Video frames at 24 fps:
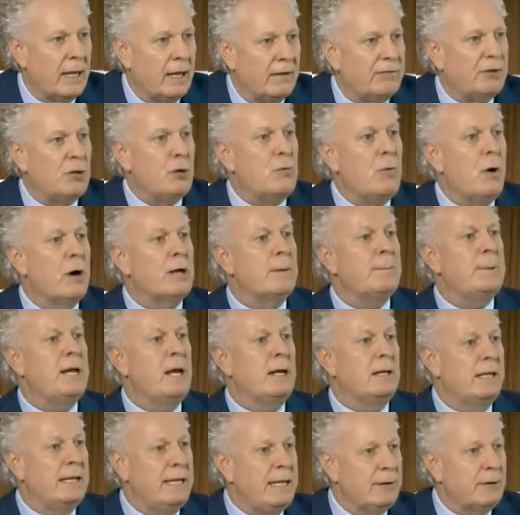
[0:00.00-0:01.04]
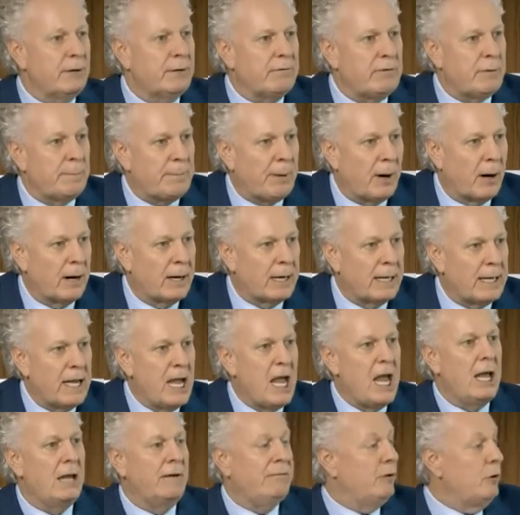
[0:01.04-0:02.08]
If you want to be a leader of a party,
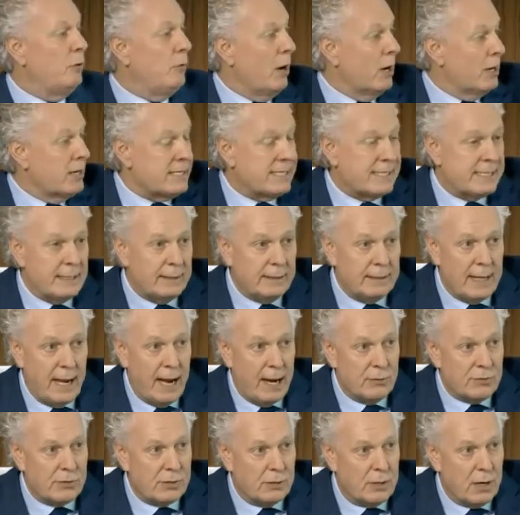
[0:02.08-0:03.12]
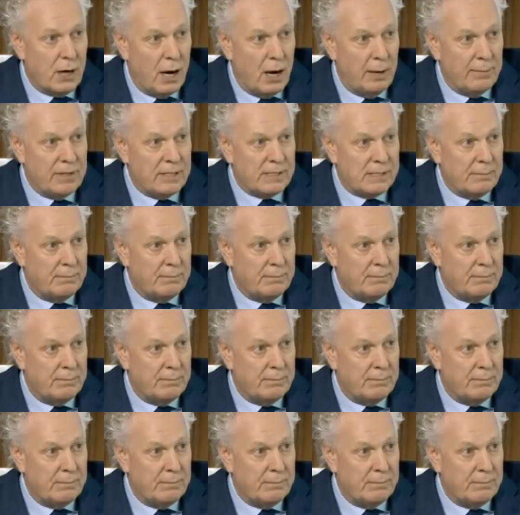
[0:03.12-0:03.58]
if you want to sit in the House of Commons